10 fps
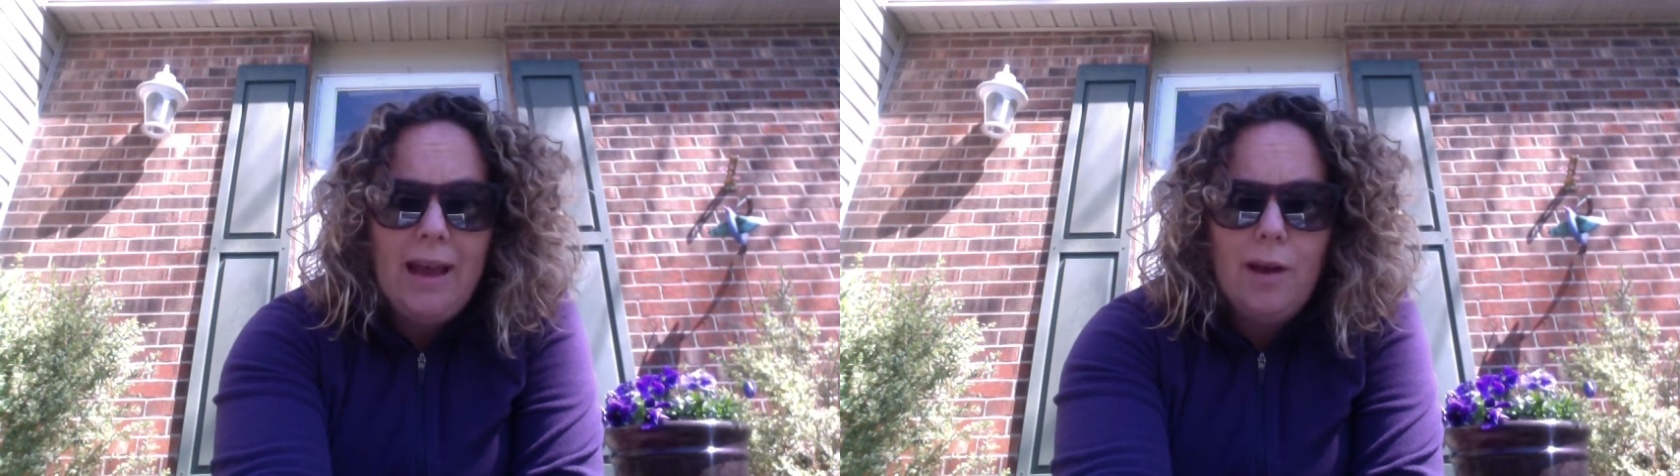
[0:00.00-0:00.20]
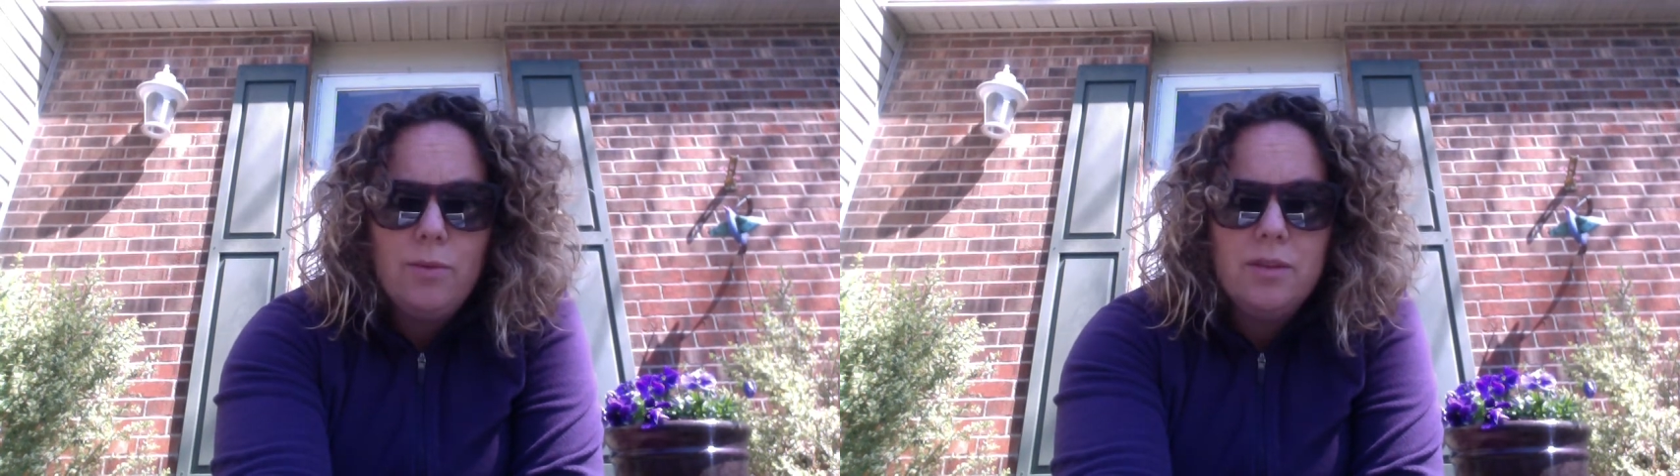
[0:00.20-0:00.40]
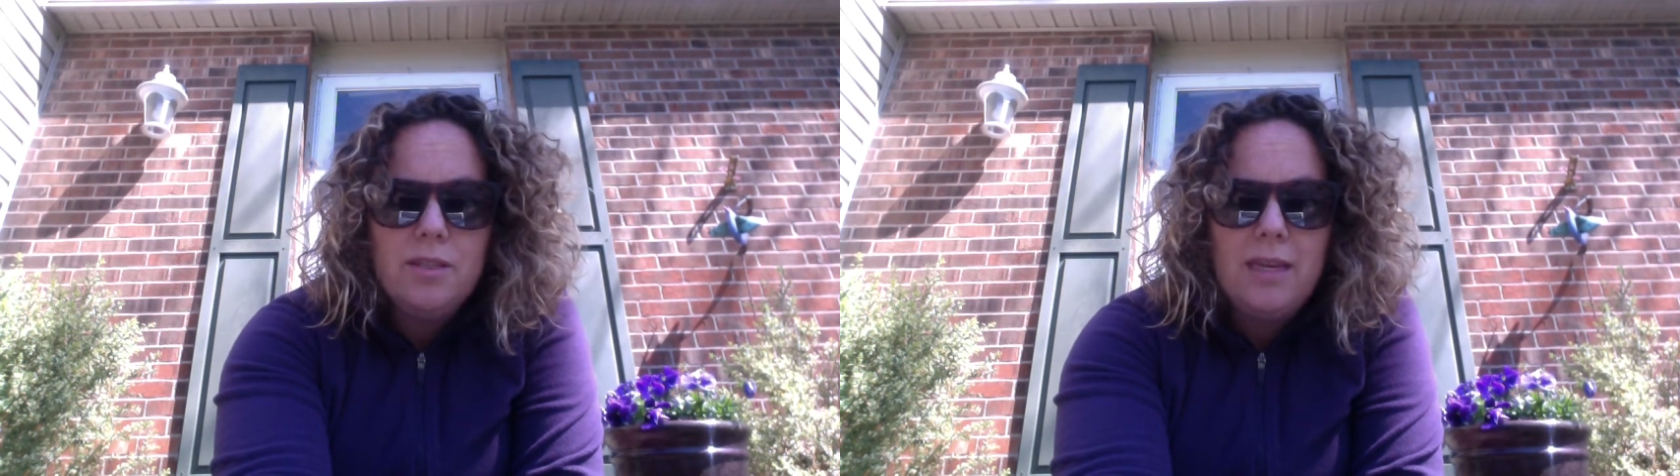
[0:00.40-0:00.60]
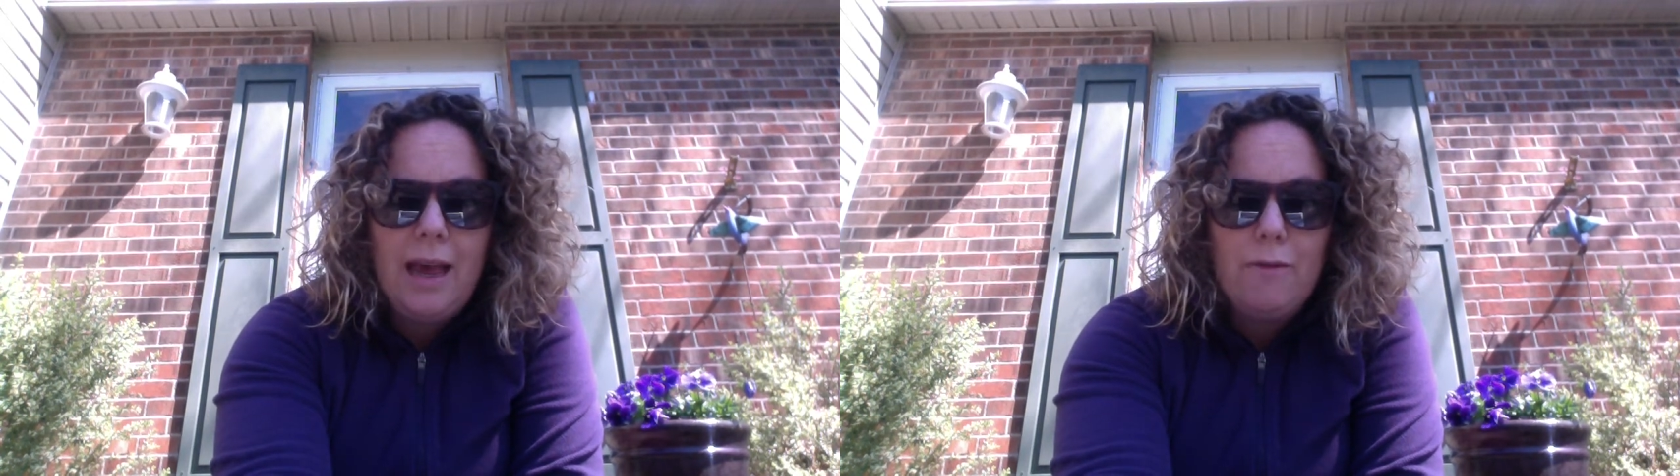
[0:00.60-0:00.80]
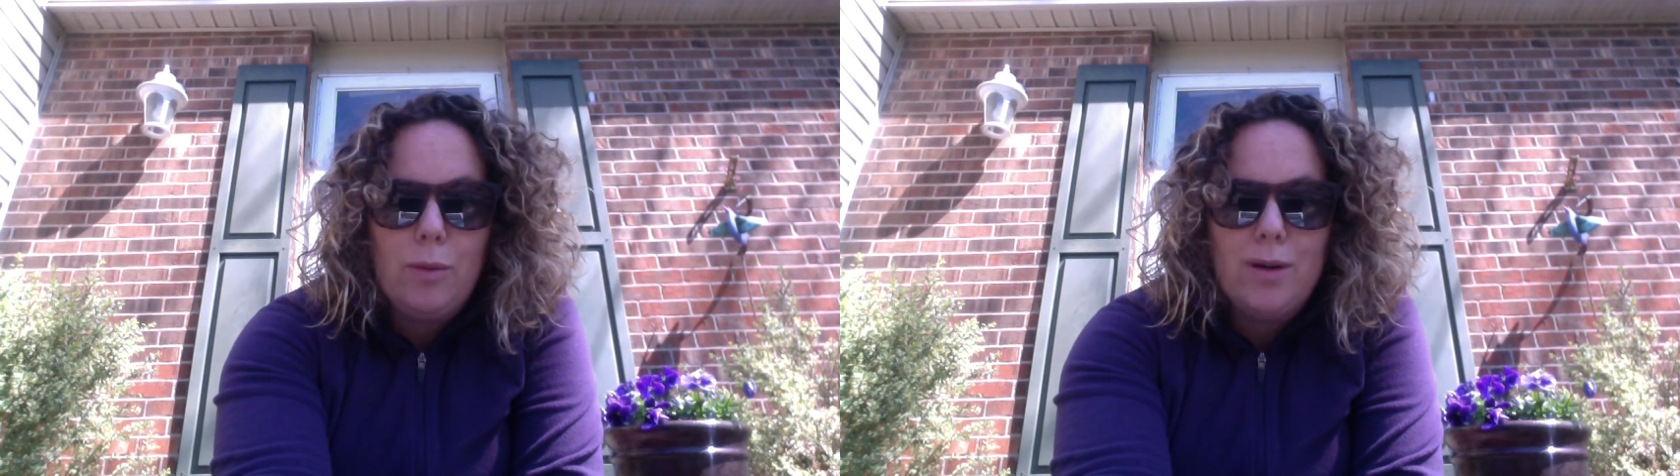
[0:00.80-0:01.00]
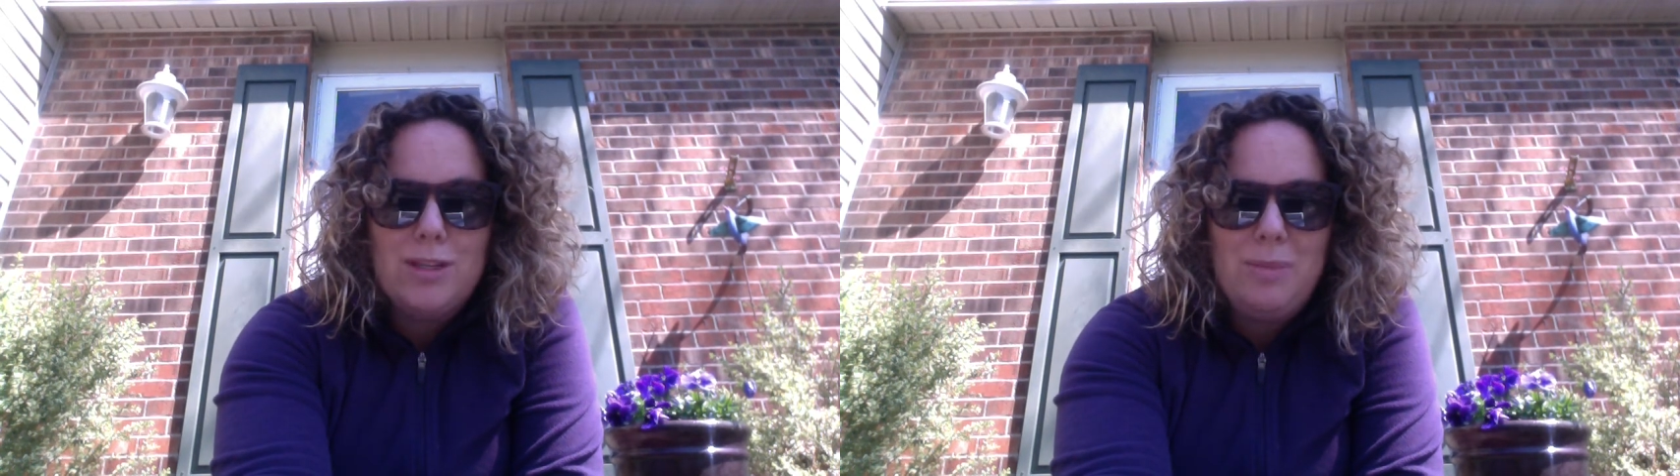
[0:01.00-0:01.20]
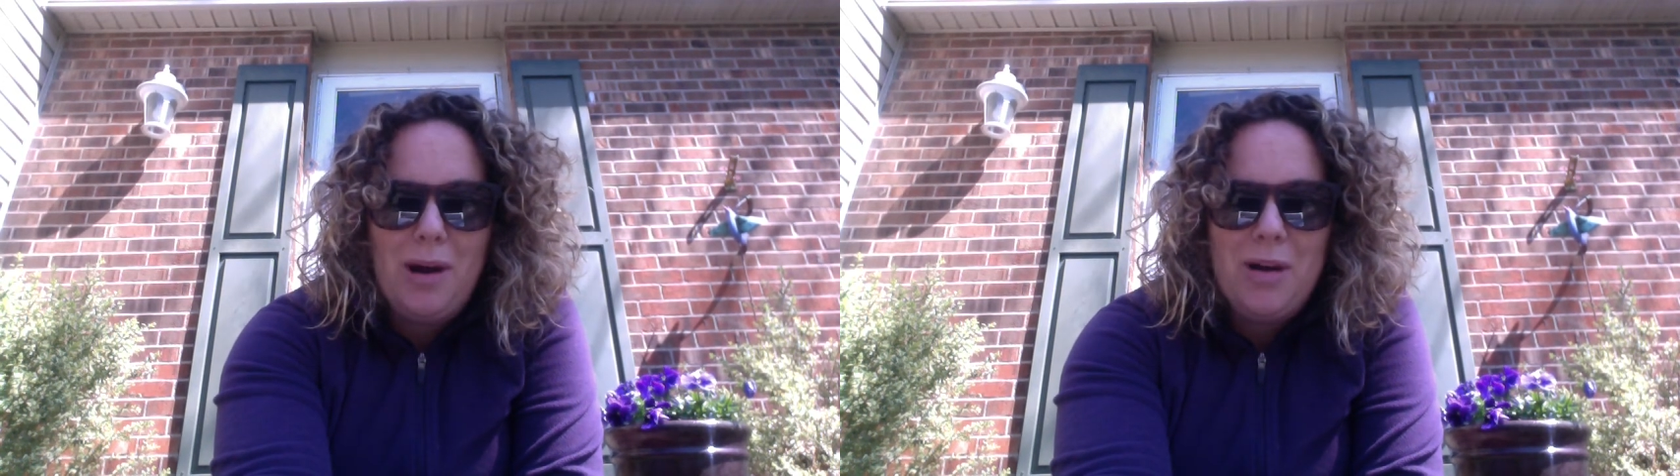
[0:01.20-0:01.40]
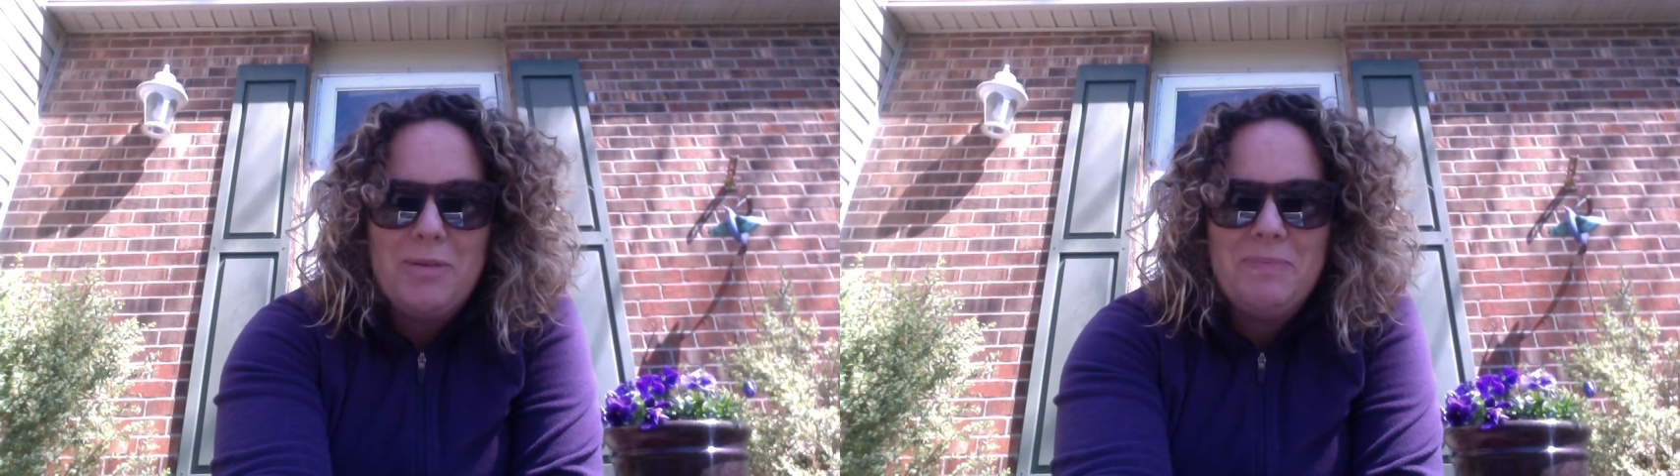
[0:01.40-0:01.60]
I will see everyone
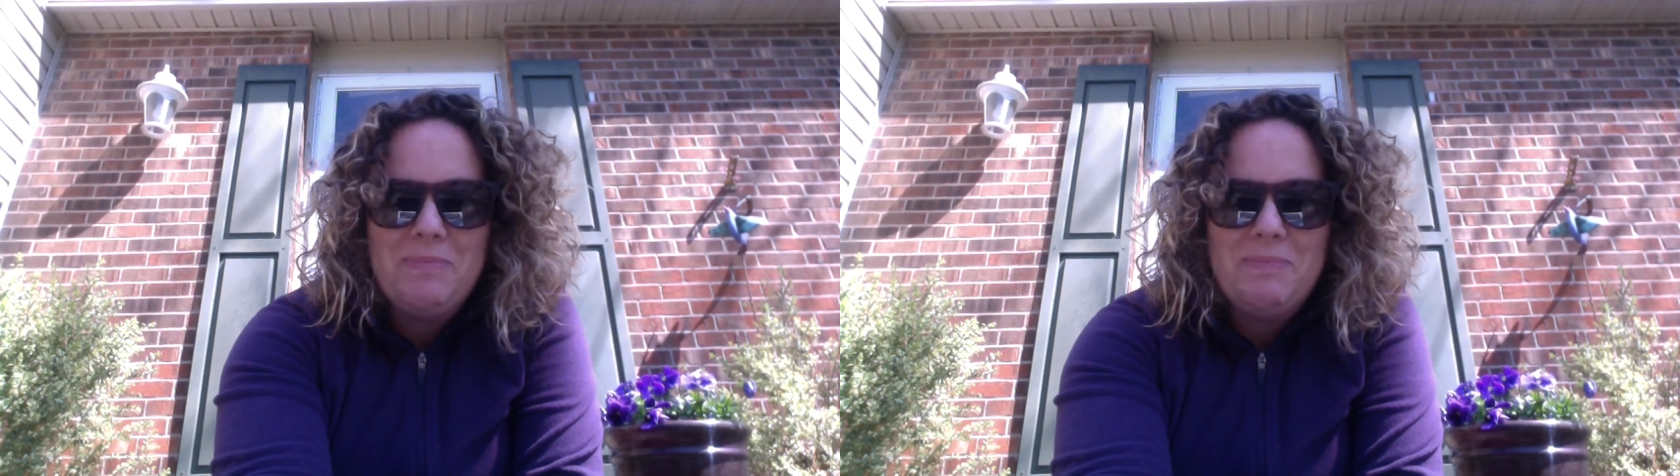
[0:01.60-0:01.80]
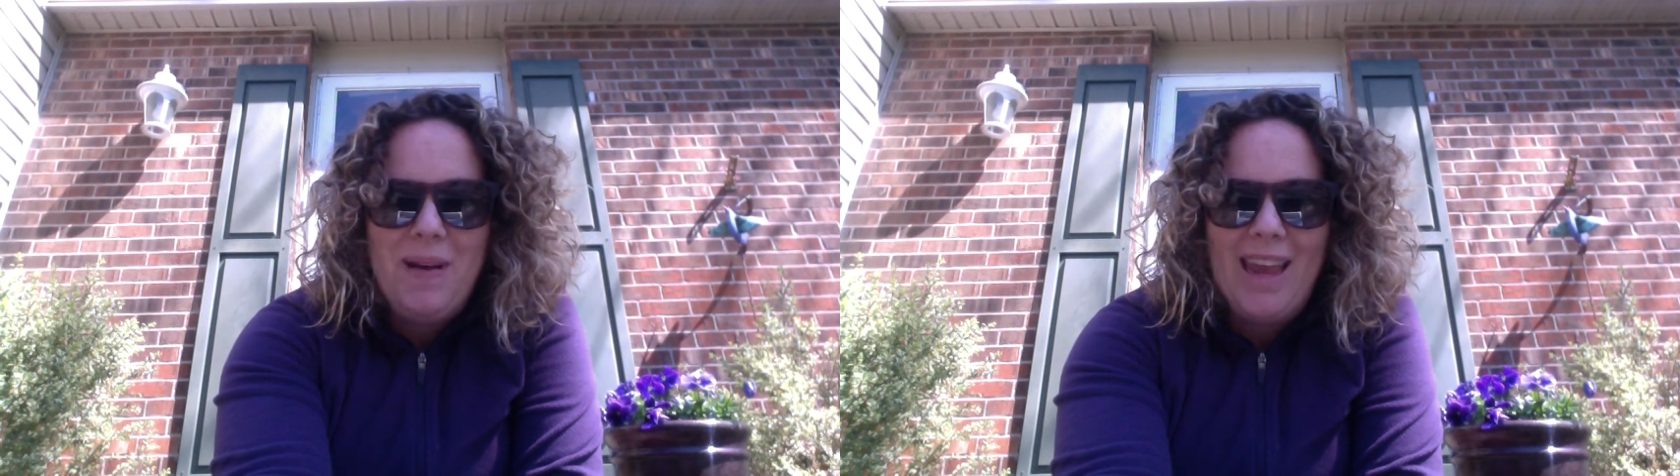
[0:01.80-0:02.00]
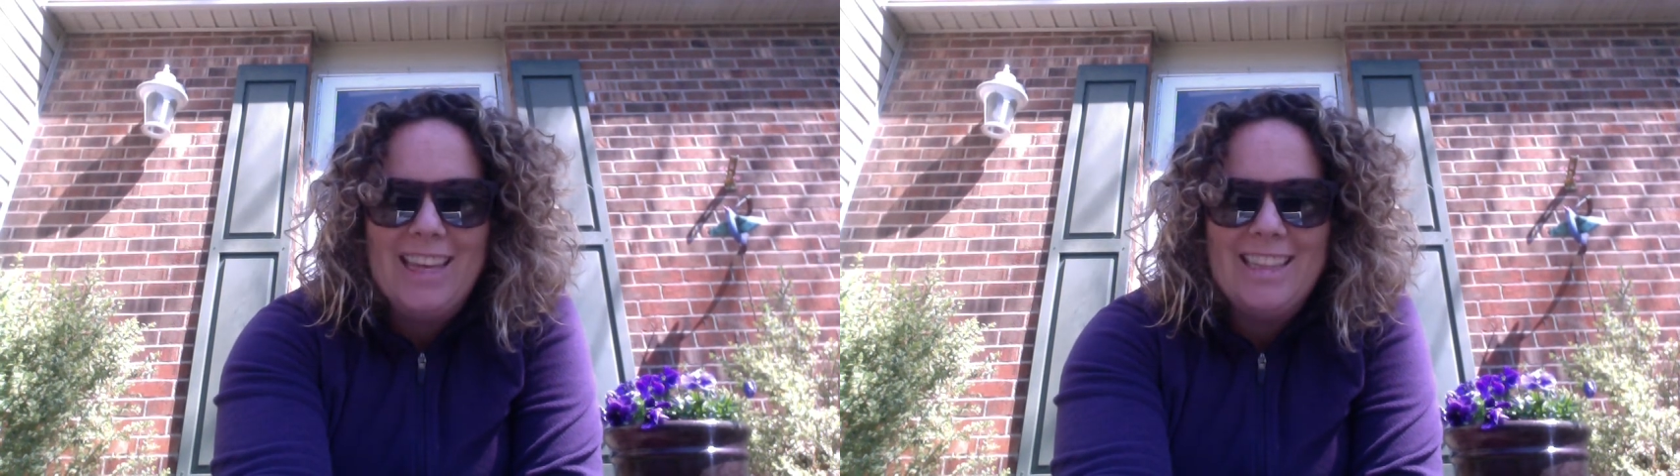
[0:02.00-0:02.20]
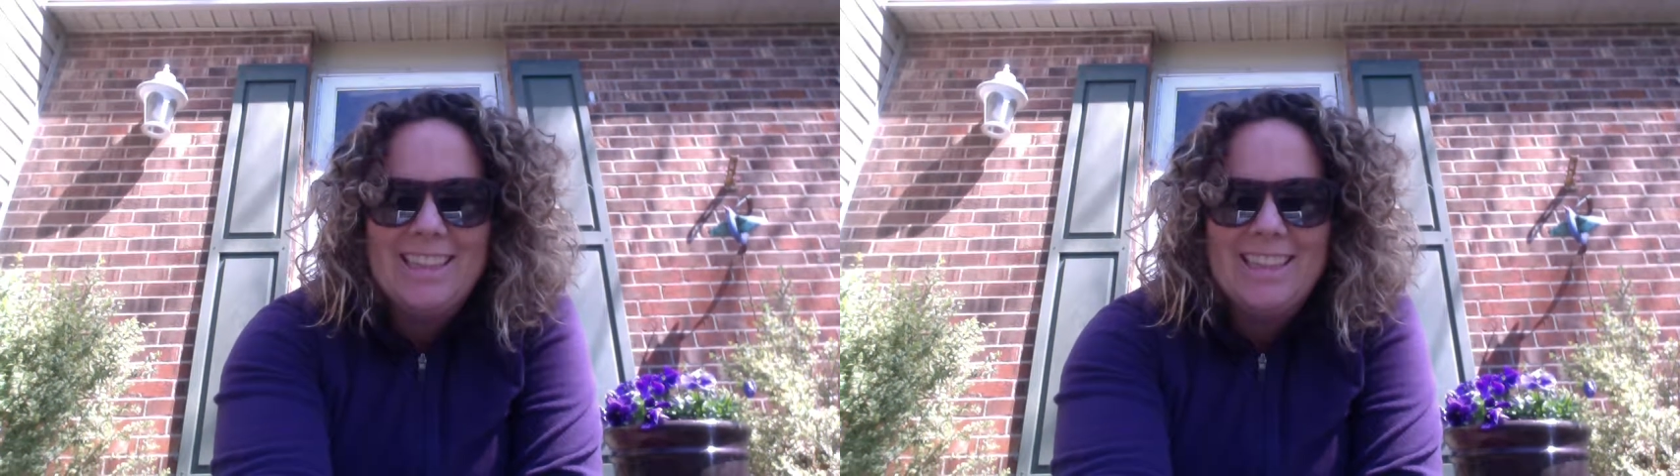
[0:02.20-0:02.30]
tomorrow. Bye.